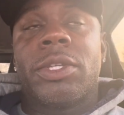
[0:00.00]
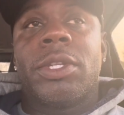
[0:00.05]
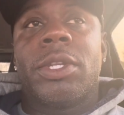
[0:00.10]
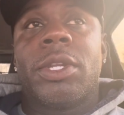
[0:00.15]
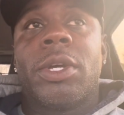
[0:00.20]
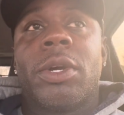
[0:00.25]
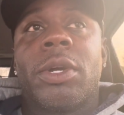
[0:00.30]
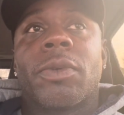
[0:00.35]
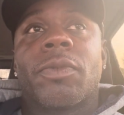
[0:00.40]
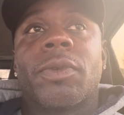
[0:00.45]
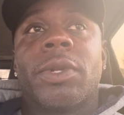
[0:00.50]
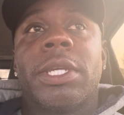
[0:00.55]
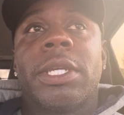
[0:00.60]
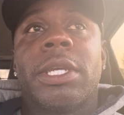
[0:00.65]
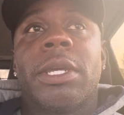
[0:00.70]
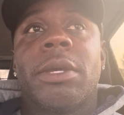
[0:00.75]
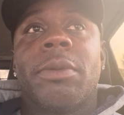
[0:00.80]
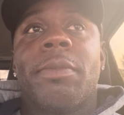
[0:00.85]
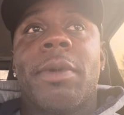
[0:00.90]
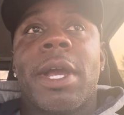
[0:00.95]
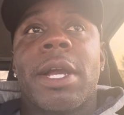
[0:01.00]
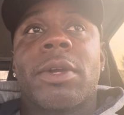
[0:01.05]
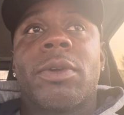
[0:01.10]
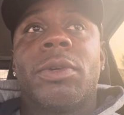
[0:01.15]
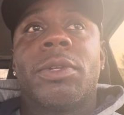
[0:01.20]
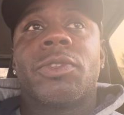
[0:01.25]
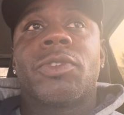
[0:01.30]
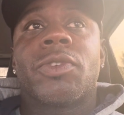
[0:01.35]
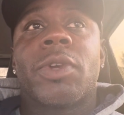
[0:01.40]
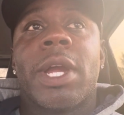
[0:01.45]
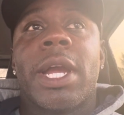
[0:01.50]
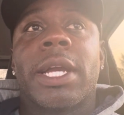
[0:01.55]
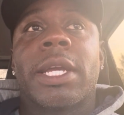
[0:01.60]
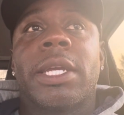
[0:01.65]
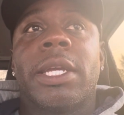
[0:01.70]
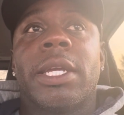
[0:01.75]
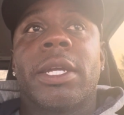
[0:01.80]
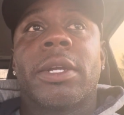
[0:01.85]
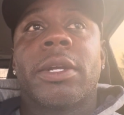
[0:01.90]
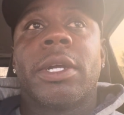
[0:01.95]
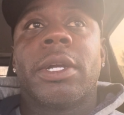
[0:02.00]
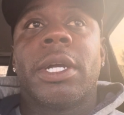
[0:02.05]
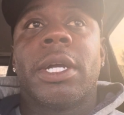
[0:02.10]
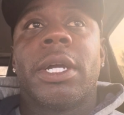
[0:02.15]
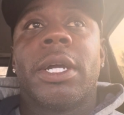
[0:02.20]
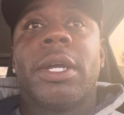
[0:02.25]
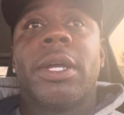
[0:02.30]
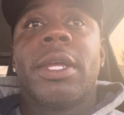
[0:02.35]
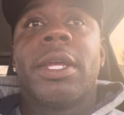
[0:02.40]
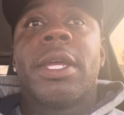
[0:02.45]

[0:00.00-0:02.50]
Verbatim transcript: you know, and really get back on track here. Uh,